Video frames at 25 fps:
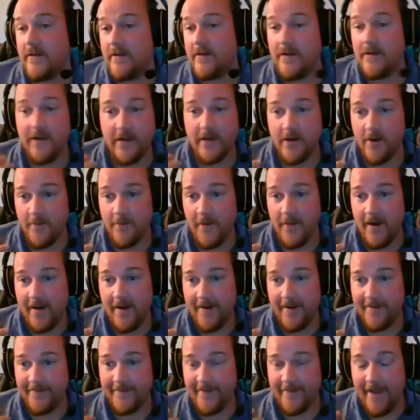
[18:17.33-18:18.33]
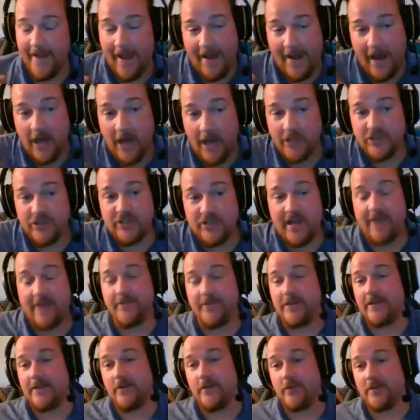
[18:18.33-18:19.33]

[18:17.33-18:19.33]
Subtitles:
in our mind, and I'll just have to deal